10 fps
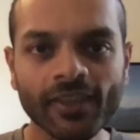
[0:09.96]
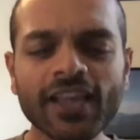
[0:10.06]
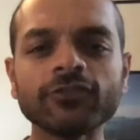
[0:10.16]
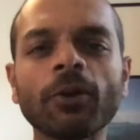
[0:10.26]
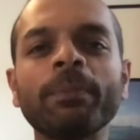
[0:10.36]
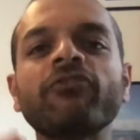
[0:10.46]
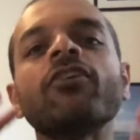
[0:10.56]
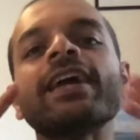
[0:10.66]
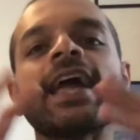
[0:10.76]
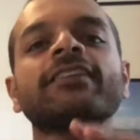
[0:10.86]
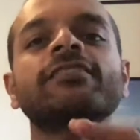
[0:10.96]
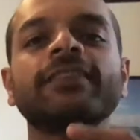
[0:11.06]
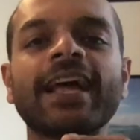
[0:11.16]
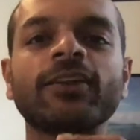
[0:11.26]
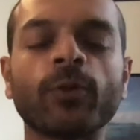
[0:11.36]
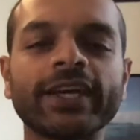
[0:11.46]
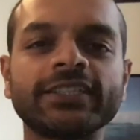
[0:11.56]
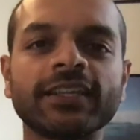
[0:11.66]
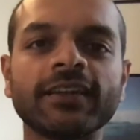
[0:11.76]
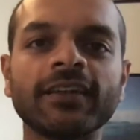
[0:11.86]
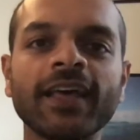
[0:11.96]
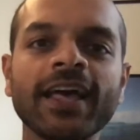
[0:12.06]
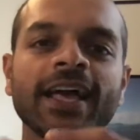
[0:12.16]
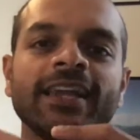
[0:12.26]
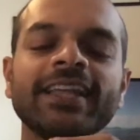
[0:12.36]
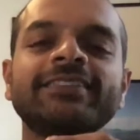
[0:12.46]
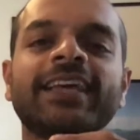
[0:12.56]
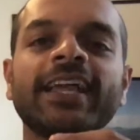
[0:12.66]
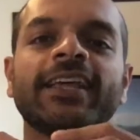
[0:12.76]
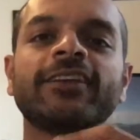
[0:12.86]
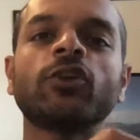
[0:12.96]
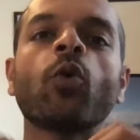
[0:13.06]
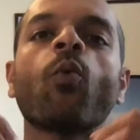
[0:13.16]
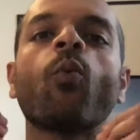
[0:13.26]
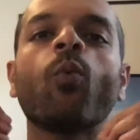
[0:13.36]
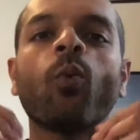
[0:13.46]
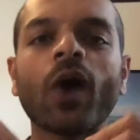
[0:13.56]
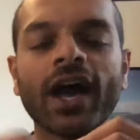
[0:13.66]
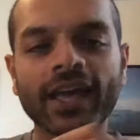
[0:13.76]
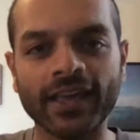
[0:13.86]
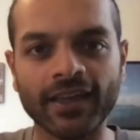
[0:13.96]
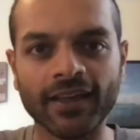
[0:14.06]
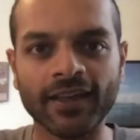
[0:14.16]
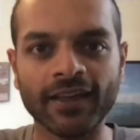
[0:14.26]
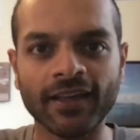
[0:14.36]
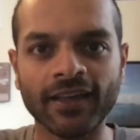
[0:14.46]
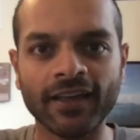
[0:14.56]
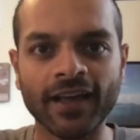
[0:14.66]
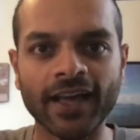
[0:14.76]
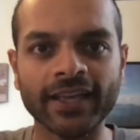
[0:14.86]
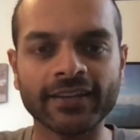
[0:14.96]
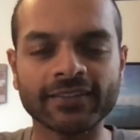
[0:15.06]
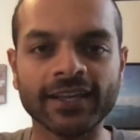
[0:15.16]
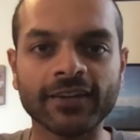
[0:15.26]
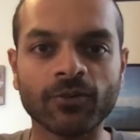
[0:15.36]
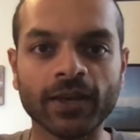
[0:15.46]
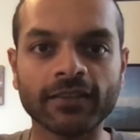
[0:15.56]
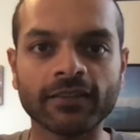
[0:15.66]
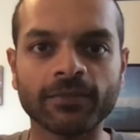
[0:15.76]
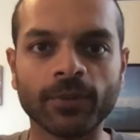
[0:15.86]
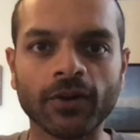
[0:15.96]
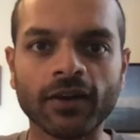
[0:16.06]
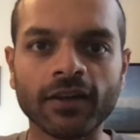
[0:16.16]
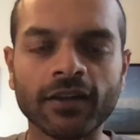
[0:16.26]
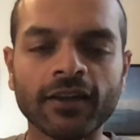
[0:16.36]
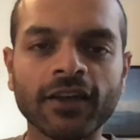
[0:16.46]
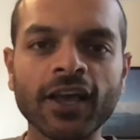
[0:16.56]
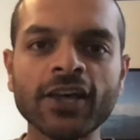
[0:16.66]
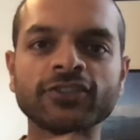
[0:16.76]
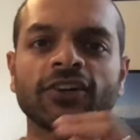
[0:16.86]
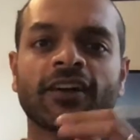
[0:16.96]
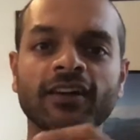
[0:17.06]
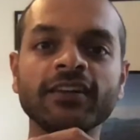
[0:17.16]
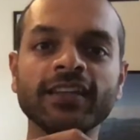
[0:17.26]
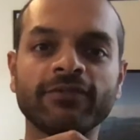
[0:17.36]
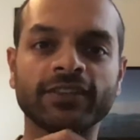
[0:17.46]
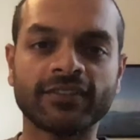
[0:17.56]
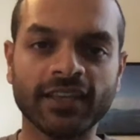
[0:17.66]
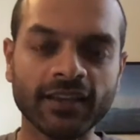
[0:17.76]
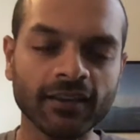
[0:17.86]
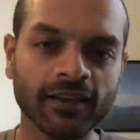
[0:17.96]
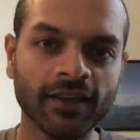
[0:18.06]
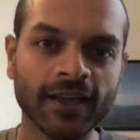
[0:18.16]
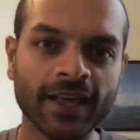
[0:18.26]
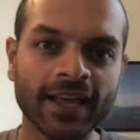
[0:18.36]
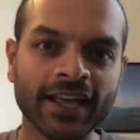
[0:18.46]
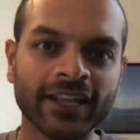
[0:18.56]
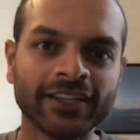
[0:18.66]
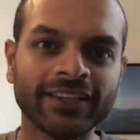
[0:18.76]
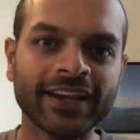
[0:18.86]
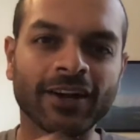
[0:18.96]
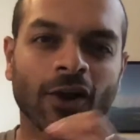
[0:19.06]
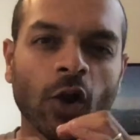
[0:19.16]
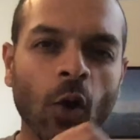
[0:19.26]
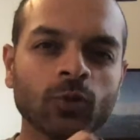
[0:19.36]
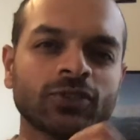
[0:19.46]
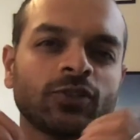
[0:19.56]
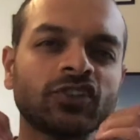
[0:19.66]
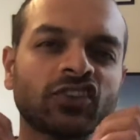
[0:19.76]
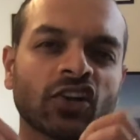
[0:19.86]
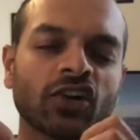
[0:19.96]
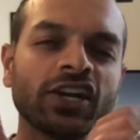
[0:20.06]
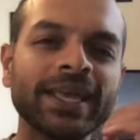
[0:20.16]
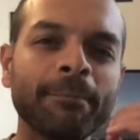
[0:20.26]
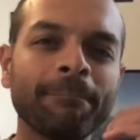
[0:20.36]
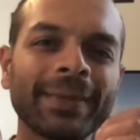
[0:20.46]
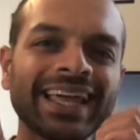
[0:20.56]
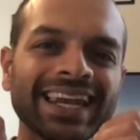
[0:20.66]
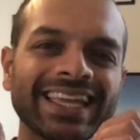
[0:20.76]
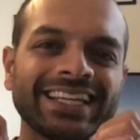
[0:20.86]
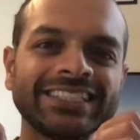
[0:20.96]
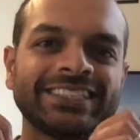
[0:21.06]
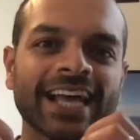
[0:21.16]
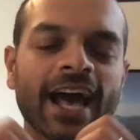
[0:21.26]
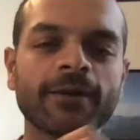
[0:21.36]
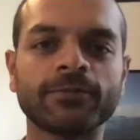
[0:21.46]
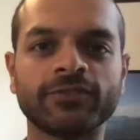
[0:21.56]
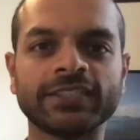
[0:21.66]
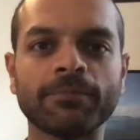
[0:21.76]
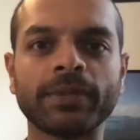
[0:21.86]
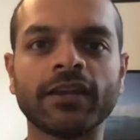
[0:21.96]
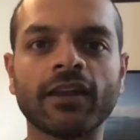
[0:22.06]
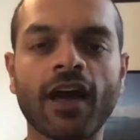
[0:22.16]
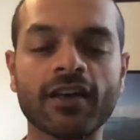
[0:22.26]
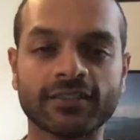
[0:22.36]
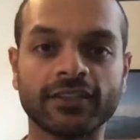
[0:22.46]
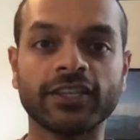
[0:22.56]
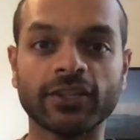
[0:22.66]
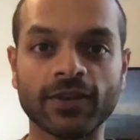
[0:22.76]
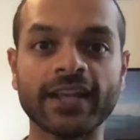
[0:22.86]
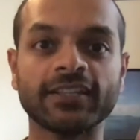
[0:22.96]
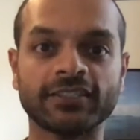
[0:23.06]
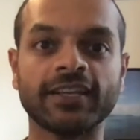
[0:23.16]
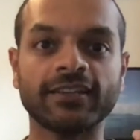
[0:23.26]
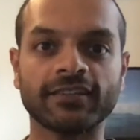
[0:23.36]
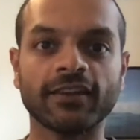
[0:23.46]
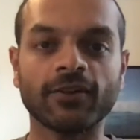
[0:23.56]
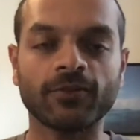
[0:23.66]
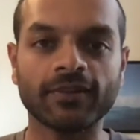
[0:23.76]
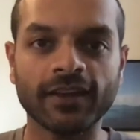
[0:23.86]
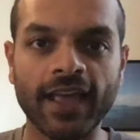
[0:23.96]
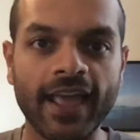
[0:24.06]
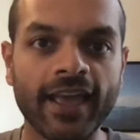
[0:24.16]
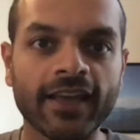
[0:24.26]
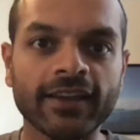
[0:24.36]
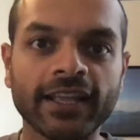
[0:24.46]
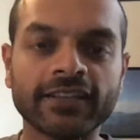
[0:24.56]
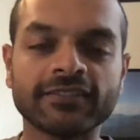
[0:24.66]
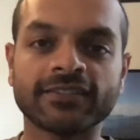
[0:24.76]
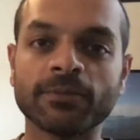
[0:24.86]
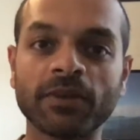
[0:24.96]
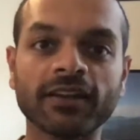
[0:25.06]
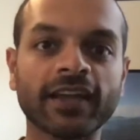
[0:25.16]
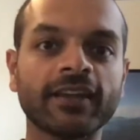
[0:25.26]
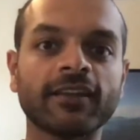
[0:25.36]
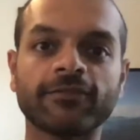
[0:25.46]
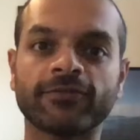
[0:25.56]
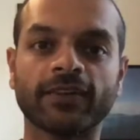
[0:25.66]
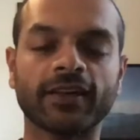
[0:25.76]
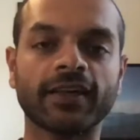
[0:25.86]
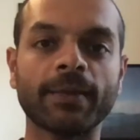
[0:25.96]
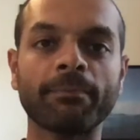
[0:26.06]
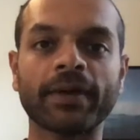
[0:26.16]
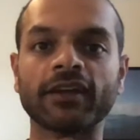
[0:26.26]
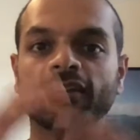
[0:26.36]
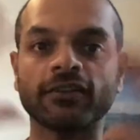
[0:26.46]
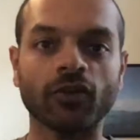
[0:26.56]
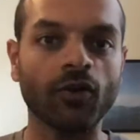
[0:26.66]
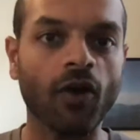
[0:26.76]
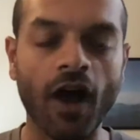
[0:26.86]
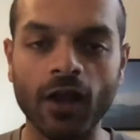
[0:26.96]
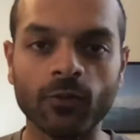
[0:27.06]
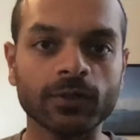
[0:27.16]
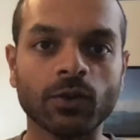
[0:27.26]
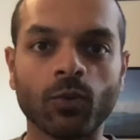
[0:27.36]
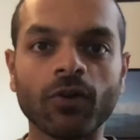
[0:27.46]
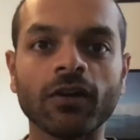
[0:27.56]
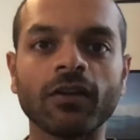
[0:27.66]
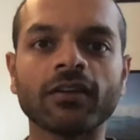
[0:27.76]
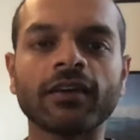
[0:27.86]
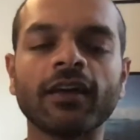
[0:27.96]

So, before I answer that question, let's get into why I decided to write this book. So, currently, if you see, there are close to 30 million jobs which have been lost in the United States alone, and it's similar kind of impact all over the world.